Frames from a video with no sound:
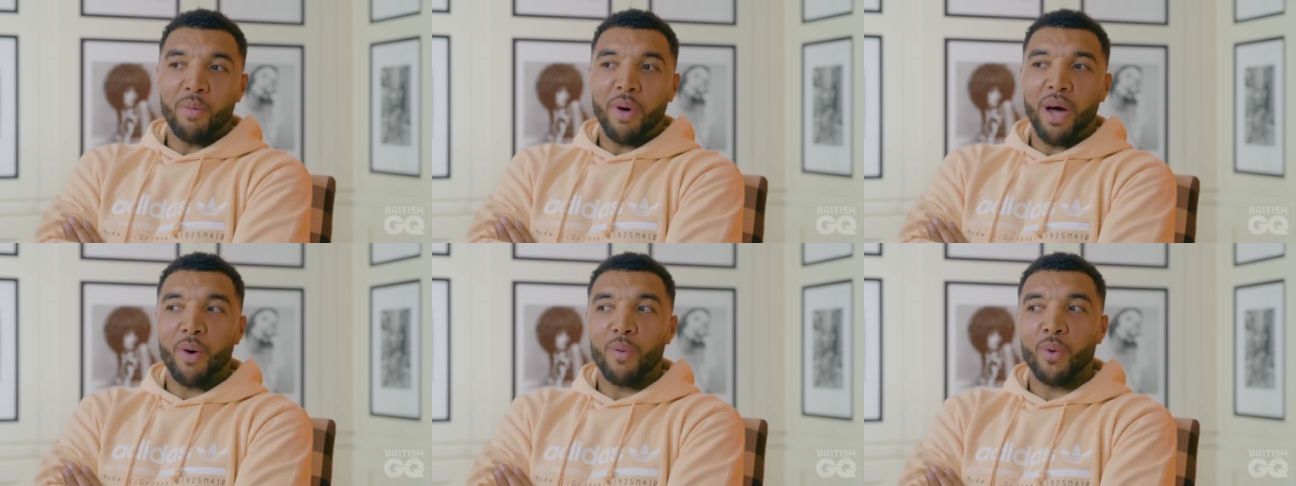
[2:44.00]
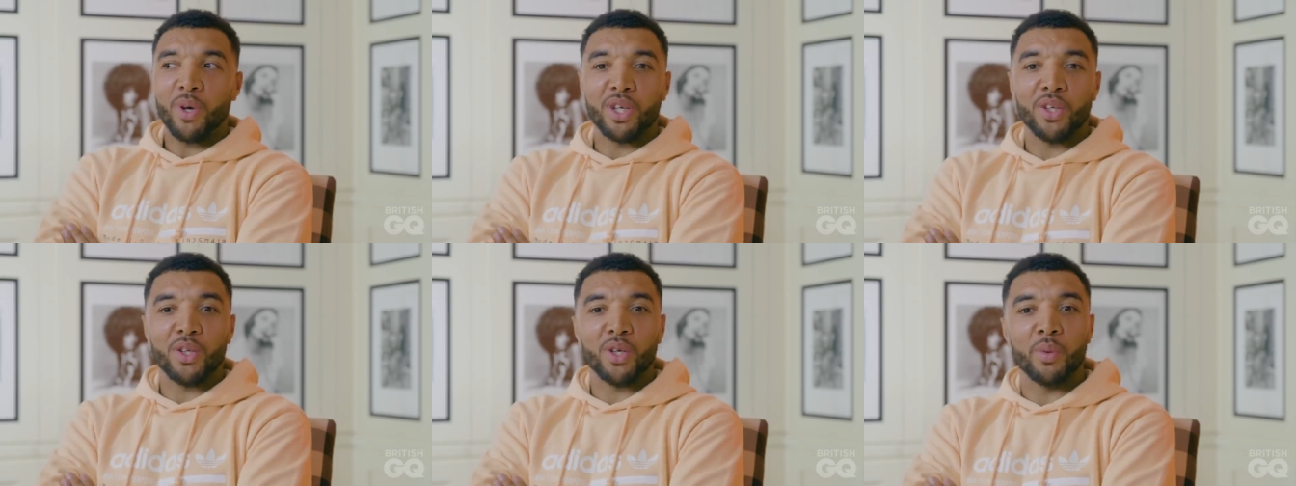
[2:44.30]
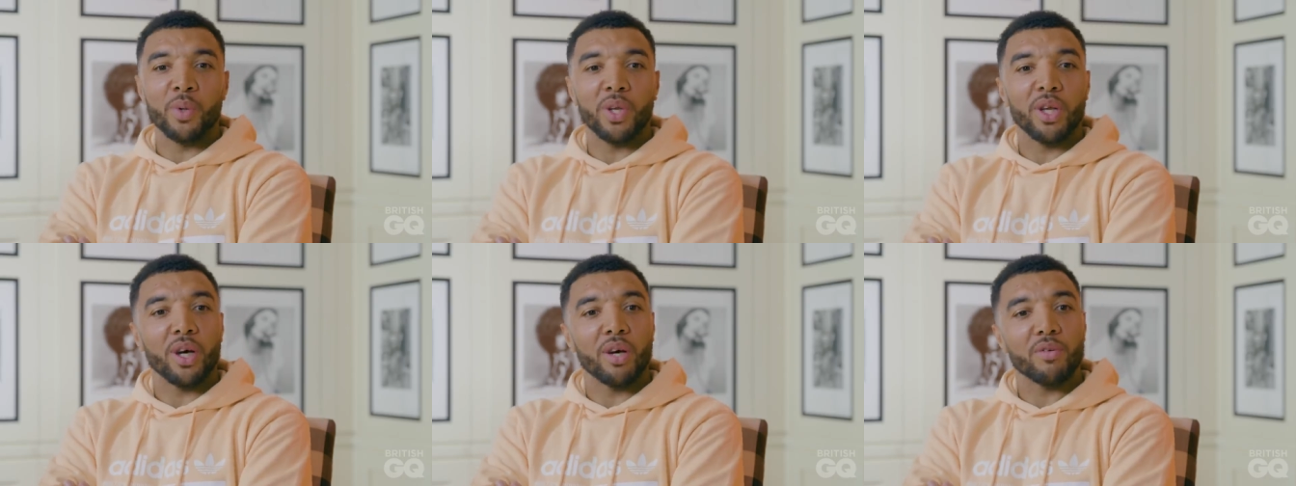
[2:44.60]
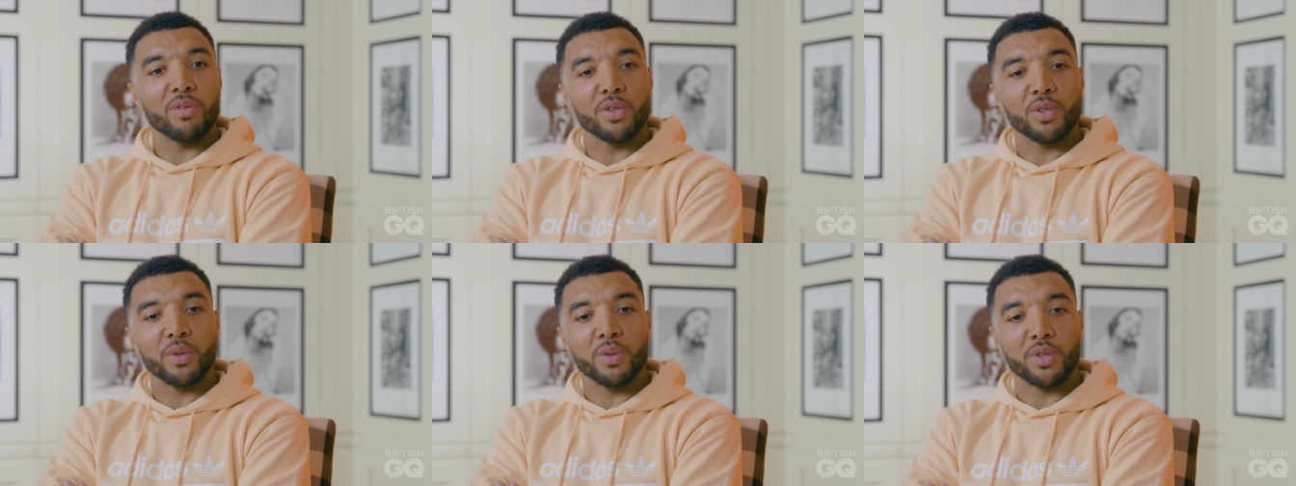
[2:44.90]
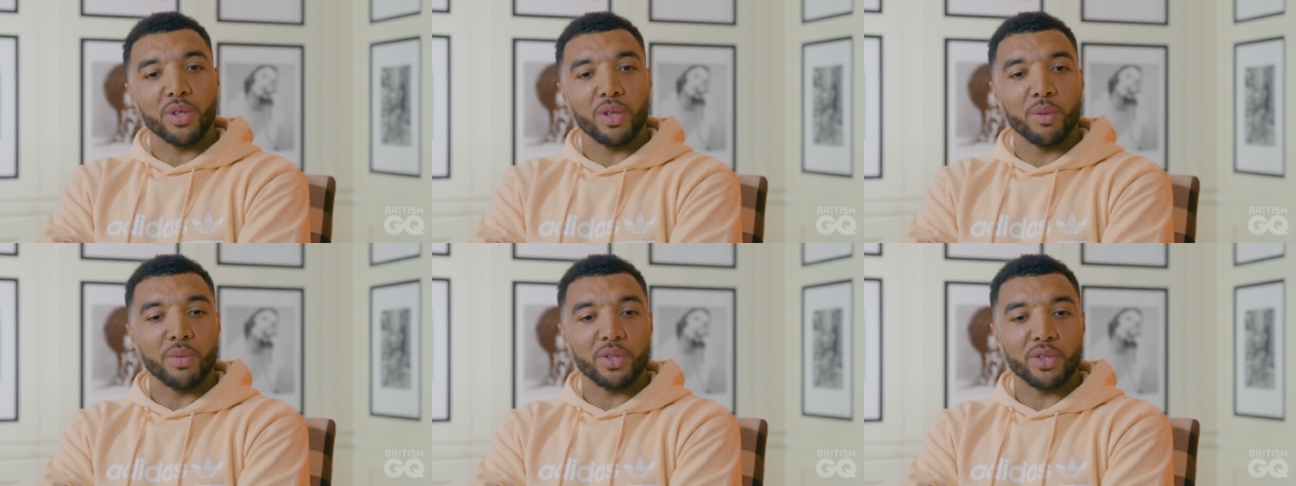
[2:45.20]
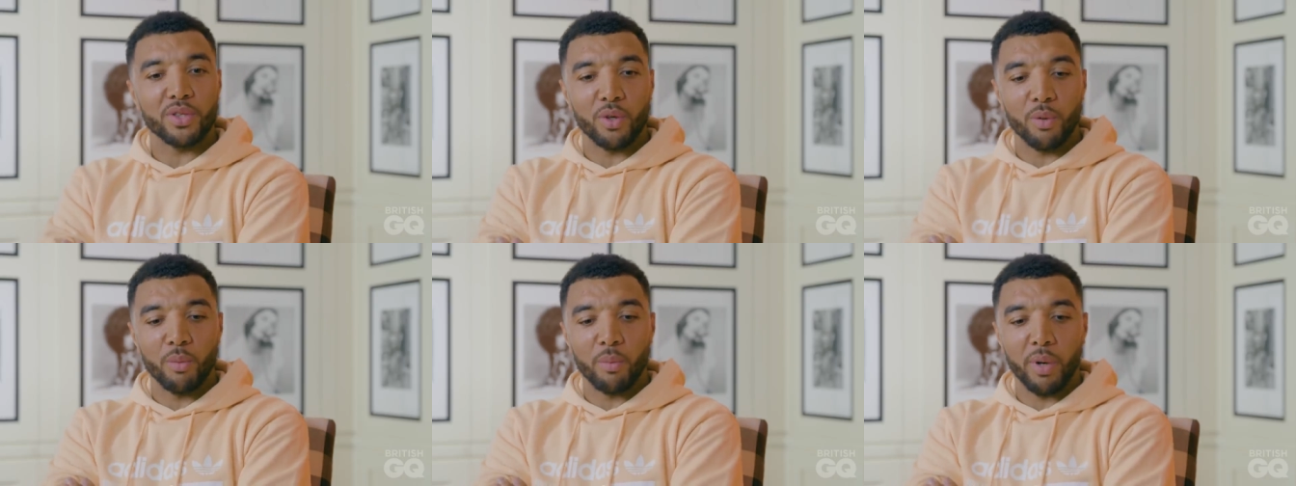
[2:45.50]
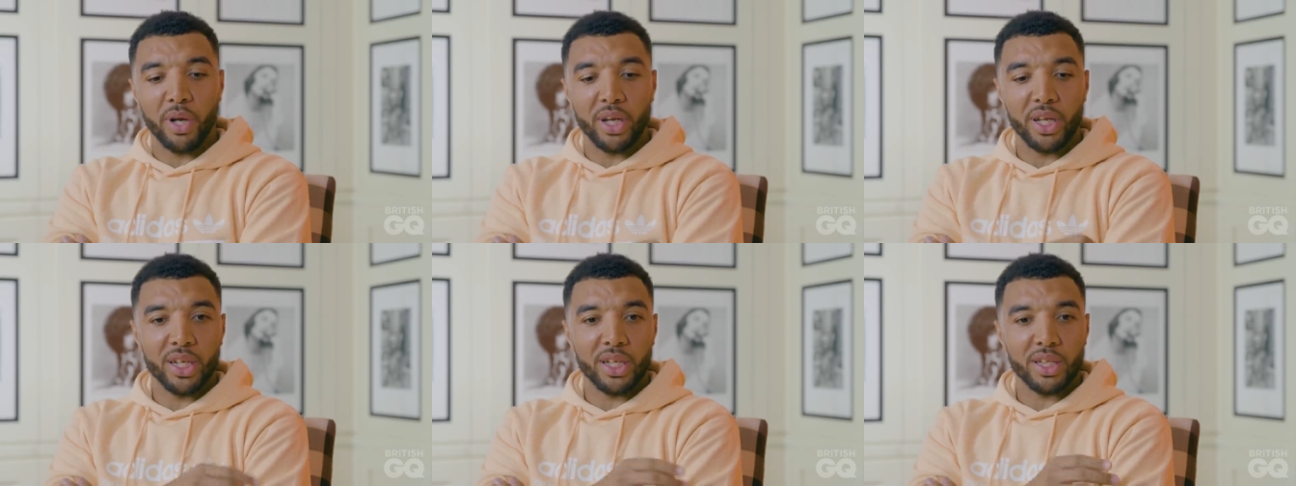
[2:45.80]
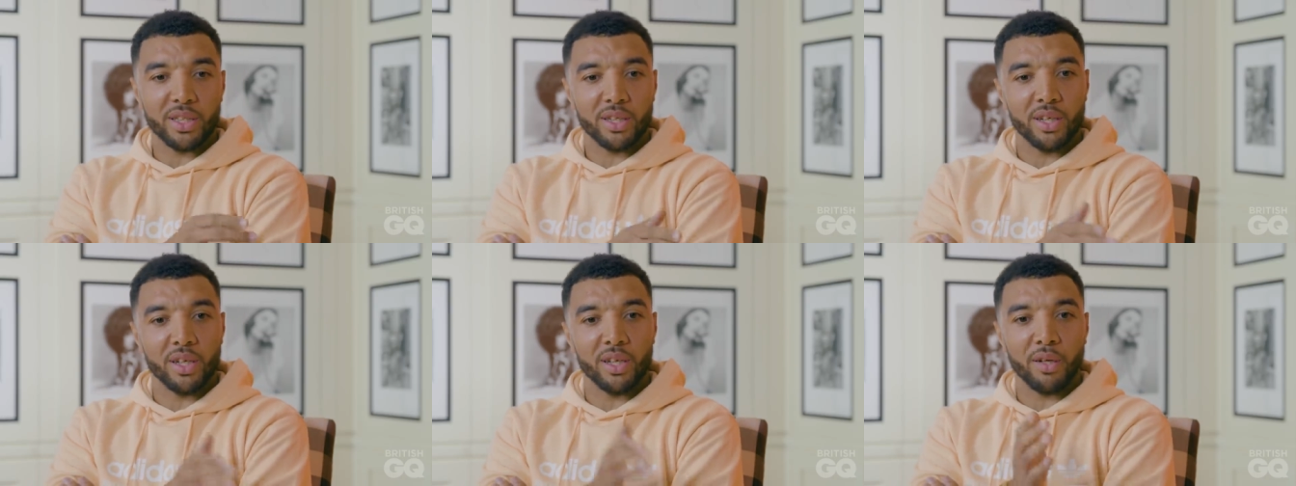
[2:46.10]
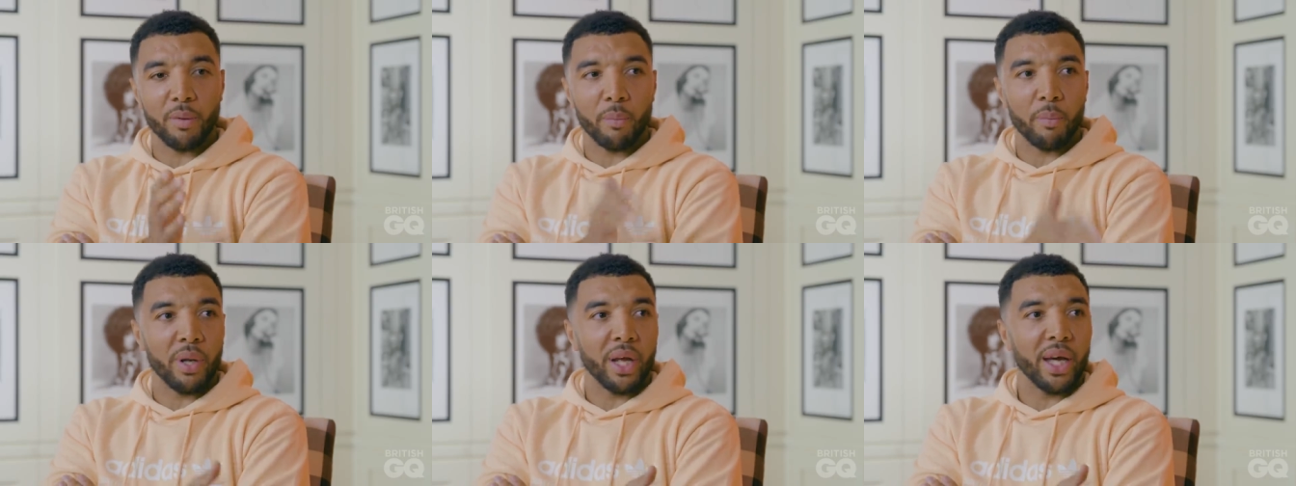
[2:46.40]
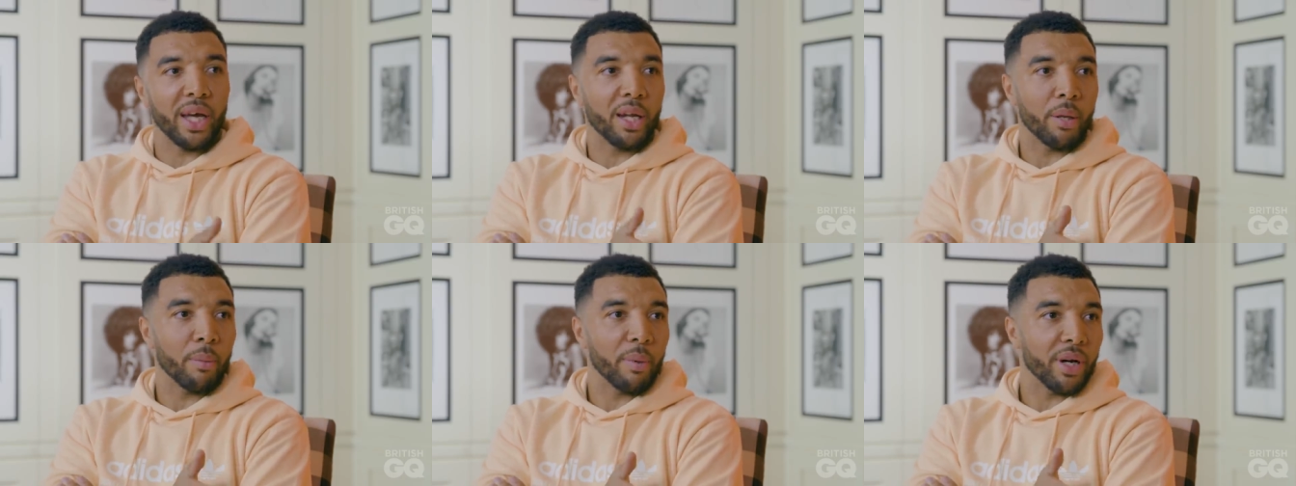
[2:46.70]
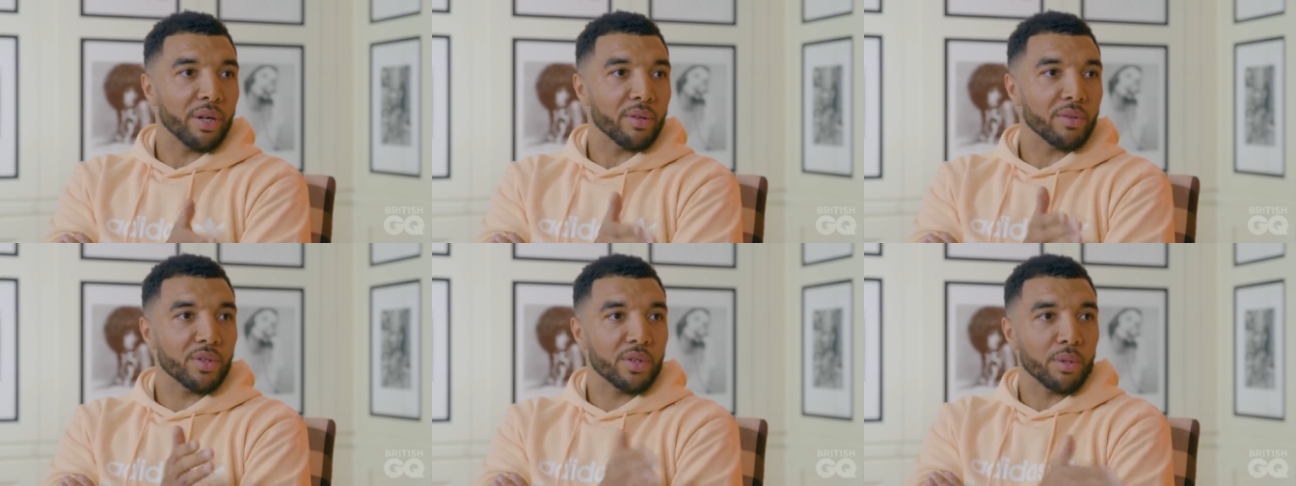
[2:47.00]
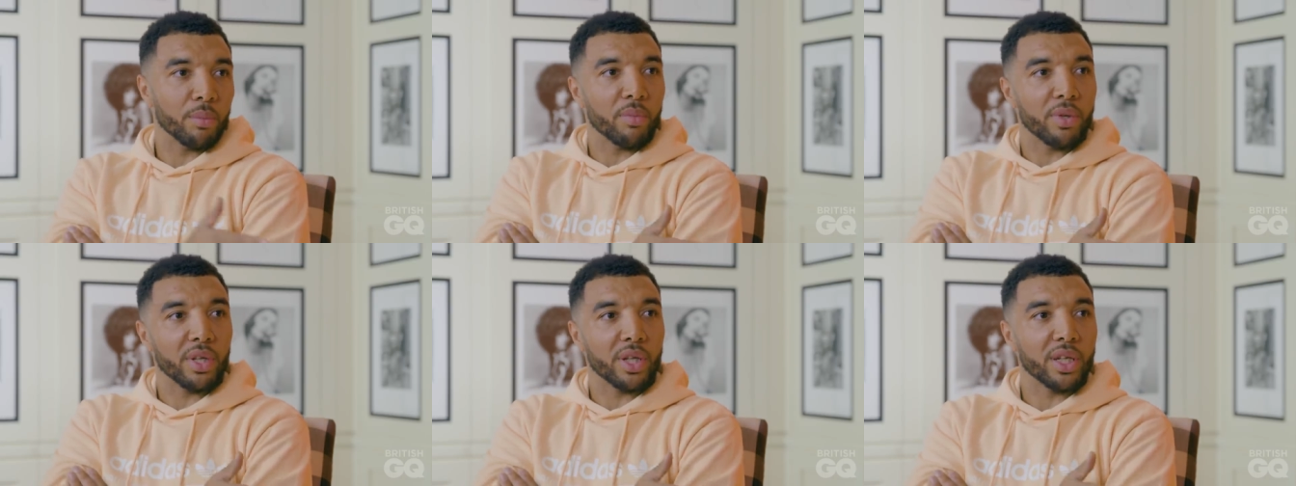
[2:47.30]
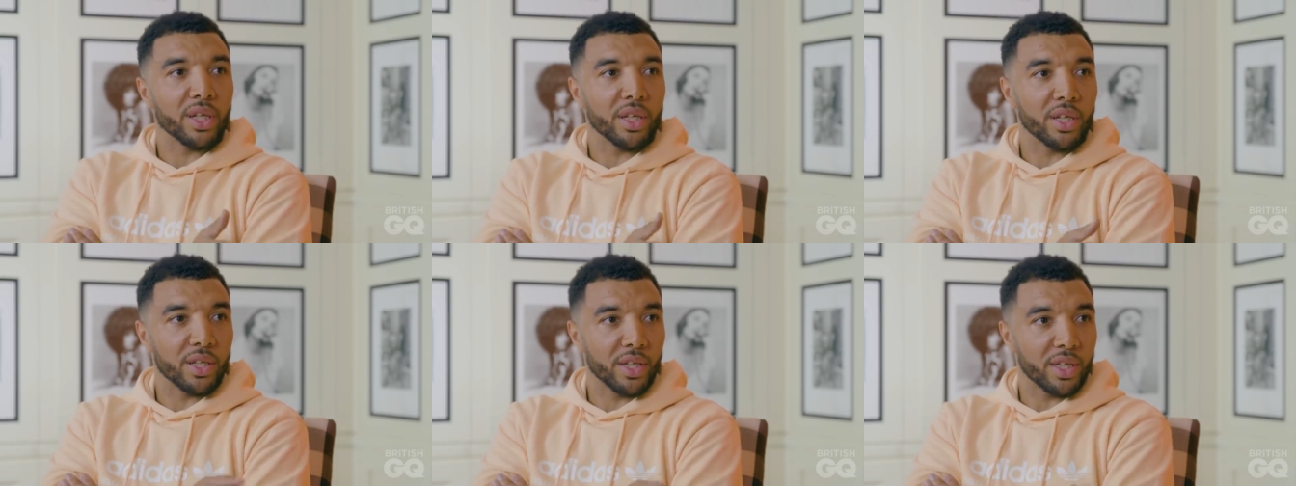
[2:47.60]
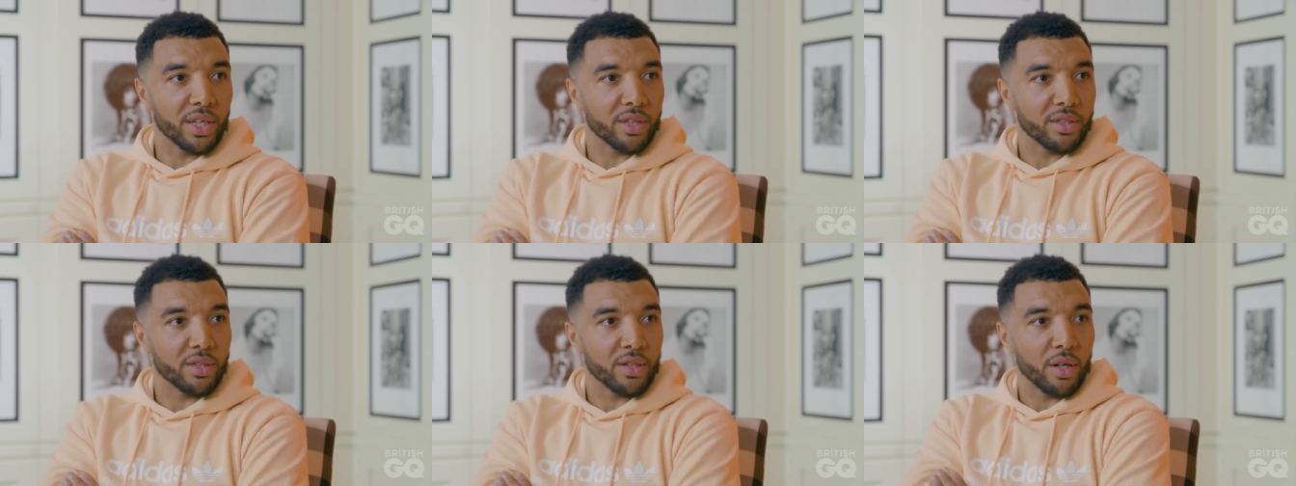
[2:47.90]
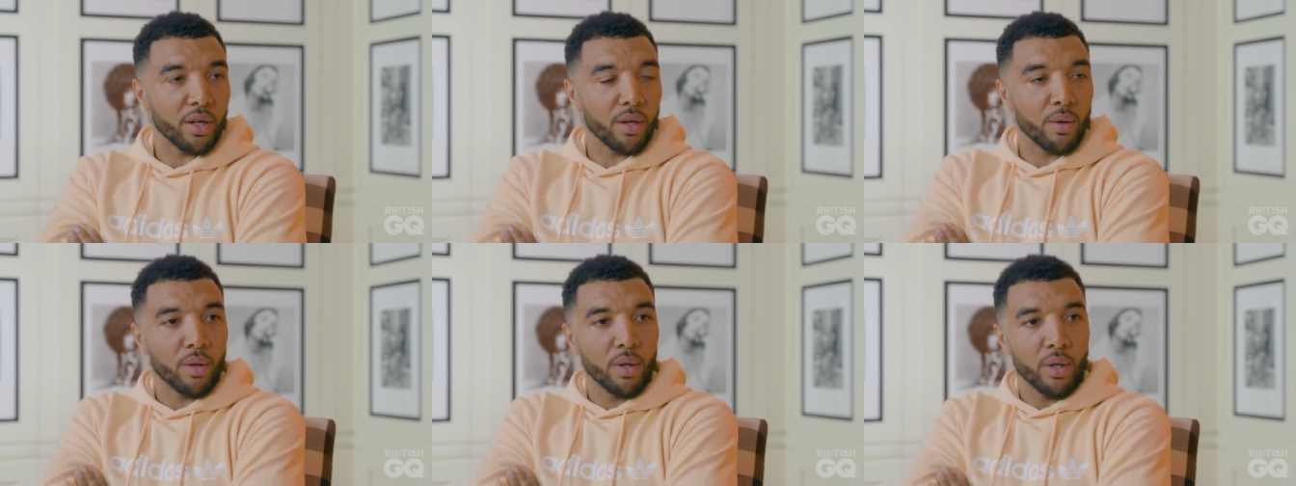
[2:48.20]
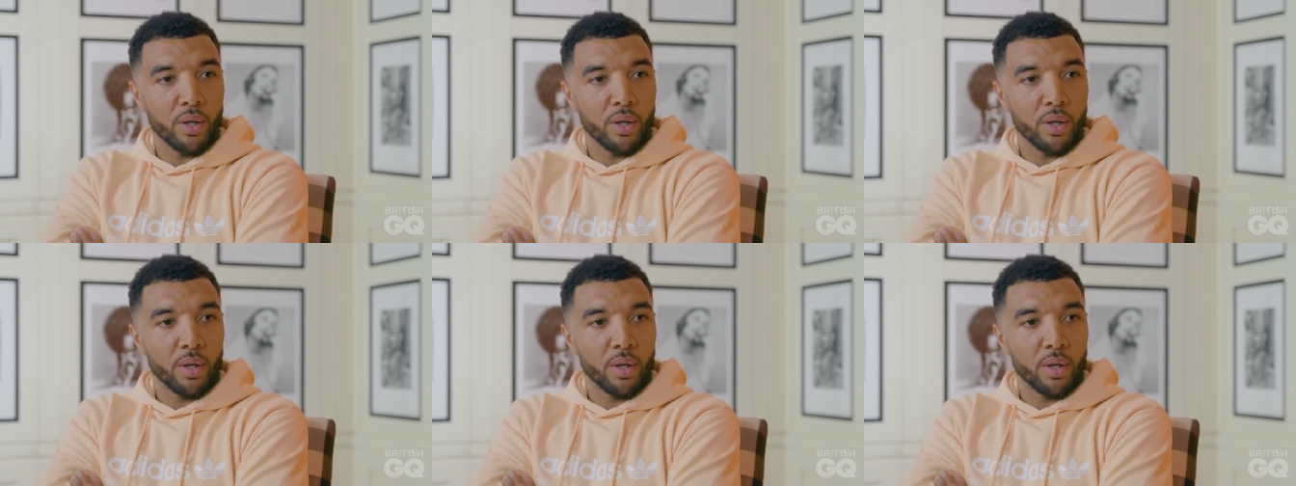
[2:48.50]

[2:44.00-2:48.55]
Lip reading: matter what you do in life, there's always going to be somebody that's going to complain about something that you did. So